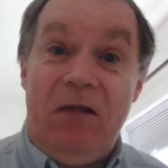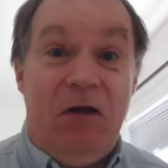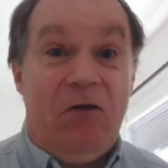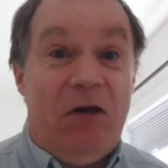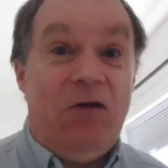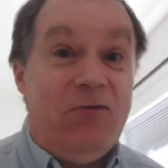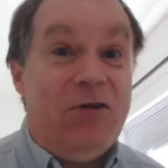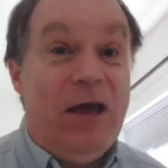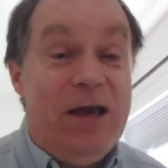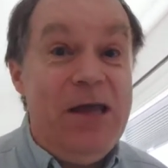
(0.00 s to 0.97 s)
sounds like an
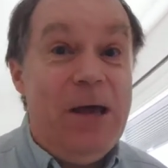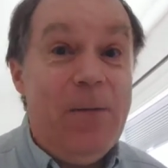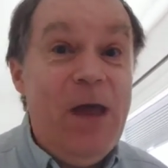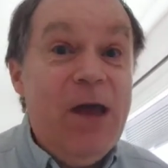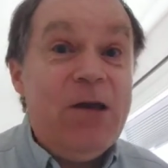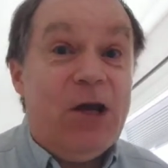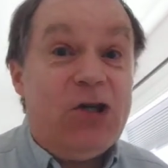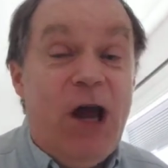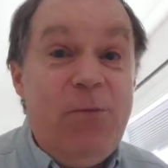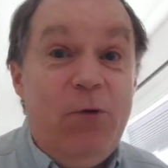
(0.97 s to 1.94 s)
interesting idea. Now,
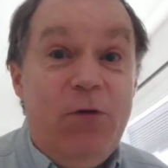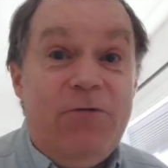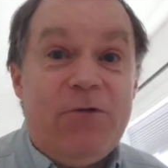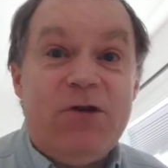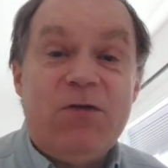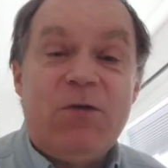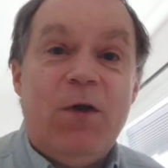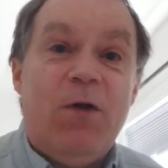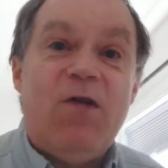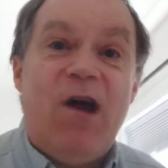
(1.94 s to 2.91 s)
Shapur I was
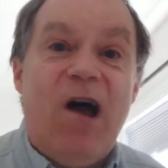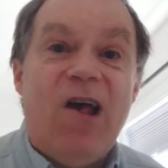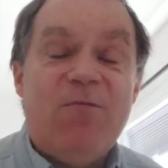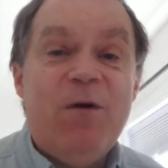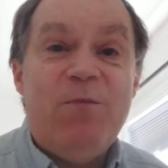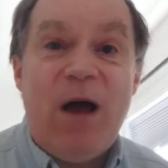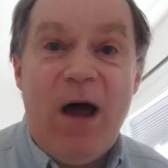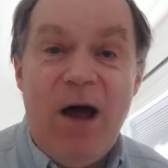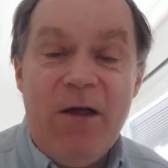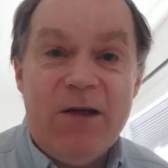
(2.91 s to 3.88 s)
one of those
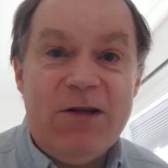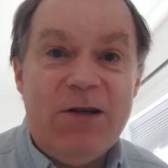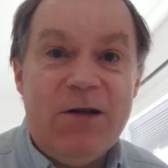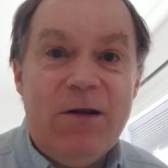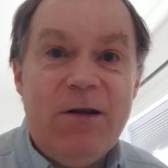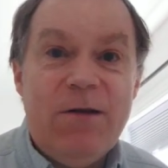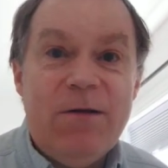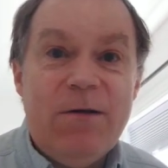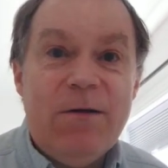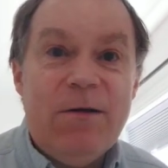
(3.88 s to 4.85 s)
cosmopolitan
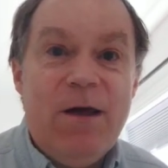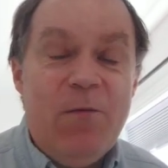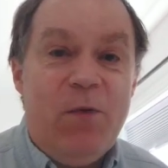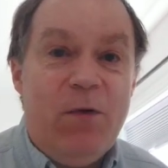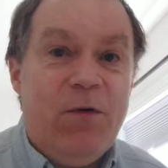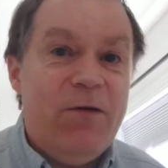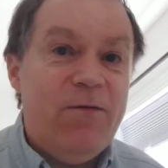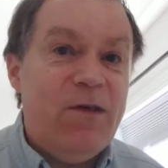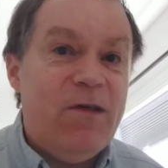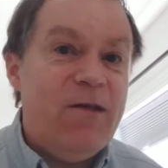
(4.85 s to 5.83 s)
emperors
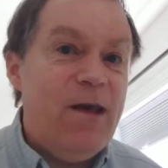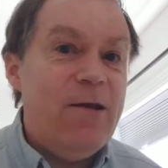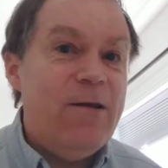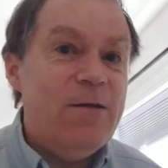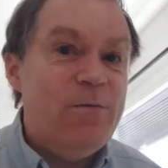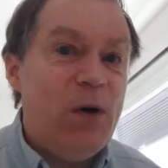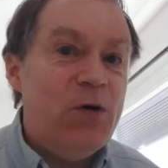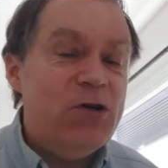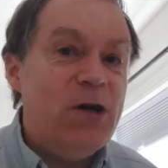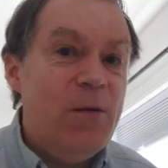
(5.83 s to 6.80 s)
of the Sasanian
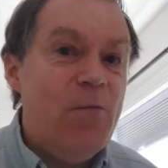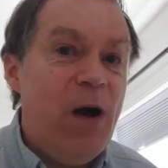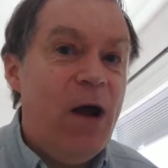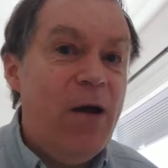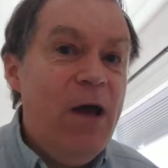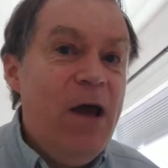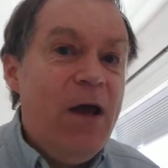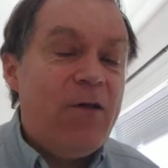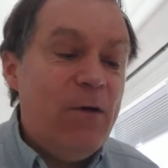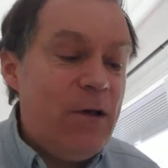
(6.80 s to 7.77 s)
Persian Empire.
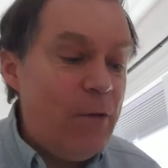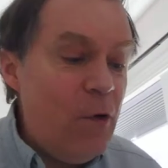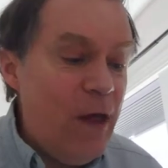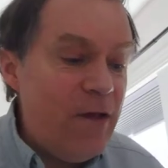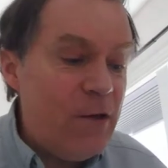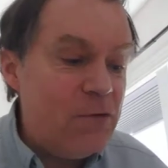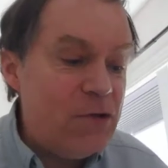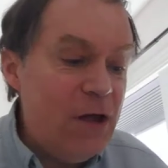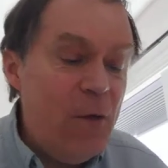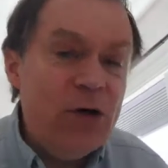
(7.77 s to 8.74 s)
And so he's like, well, that's
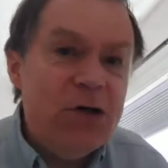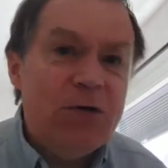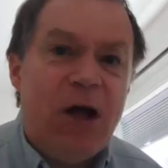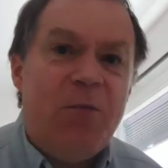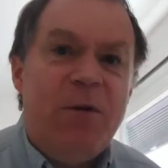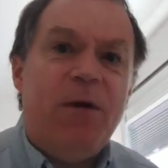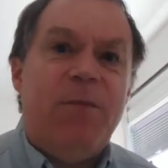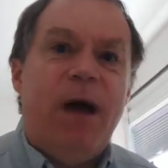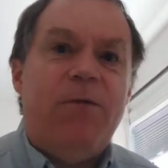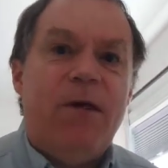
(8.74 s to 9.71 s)
interesting. Yeah, why don't you go tell people
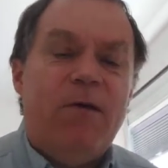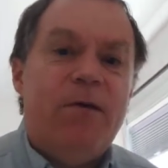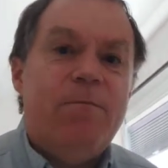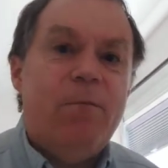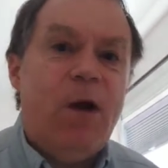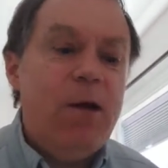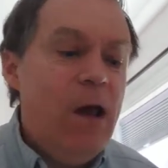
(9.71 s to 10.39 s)
about this? All right?